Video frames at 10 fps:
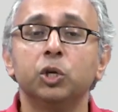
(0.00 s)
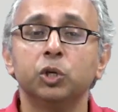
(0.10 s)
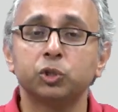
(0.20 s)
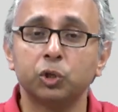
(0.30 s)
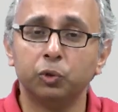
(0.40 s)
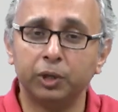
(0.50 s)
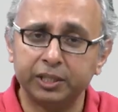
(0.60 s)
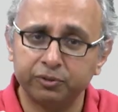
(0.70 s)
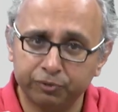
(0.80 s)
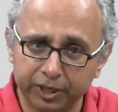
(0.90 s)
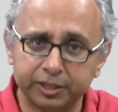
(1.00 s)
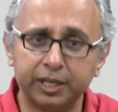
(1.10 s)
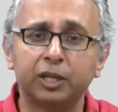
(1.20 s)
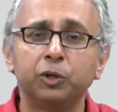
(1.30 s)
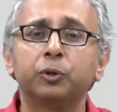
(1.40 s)
So let's first
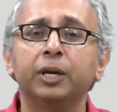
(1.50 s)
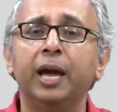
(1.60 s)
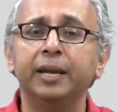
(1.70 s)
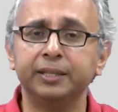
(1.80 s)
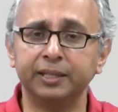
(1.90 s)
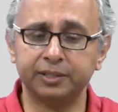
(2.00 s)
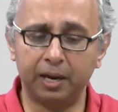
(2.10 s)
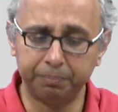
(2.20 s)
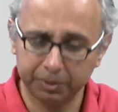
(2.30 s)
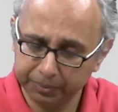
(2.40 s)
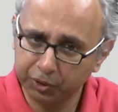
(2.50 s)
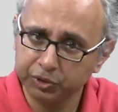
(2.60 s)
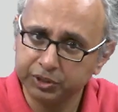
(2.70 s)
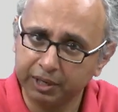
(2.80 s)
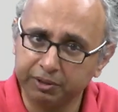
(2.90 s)
take a look at an example
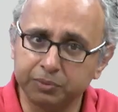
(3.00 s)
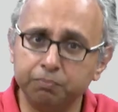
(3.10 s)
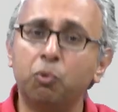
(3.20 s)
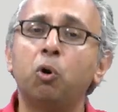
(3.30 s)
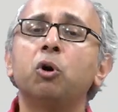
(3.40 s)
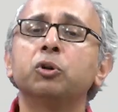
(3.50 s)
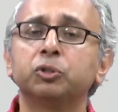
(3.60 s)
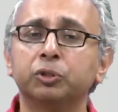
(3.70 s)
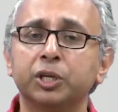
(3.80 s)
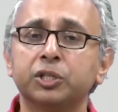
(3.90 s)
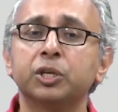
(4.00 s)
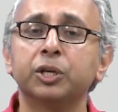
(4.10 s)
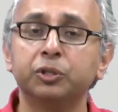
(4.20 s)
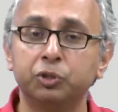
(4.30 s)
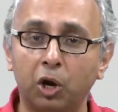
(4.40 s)
because there is more to this
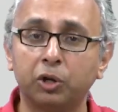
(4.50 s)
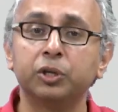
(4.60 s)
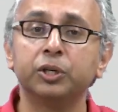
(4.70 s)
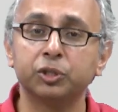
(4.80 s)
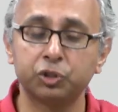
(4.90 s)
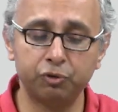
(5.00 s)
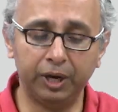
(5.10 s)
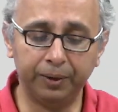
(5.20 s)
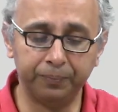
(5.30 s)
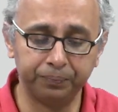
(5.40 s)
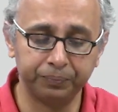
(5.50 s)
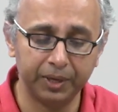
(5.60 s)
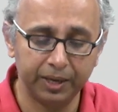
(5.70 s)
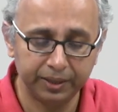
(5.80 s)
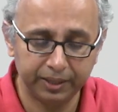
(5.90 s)
doc string.
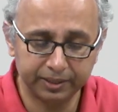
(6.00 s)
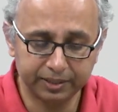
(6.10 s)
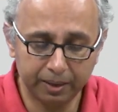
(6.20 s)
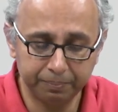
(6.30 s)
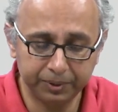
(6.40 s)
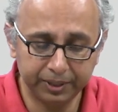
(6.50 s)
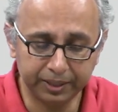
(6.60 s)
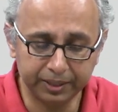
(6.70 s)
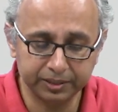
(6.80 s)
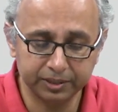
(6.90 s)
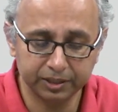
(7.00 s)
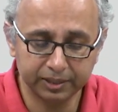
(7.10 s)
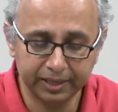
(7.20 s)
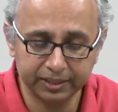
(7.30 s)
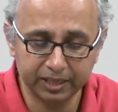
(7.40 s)
The example is,
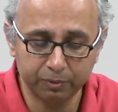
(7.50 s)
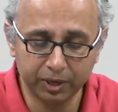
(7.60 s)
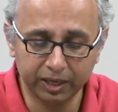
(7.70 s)
let us say we're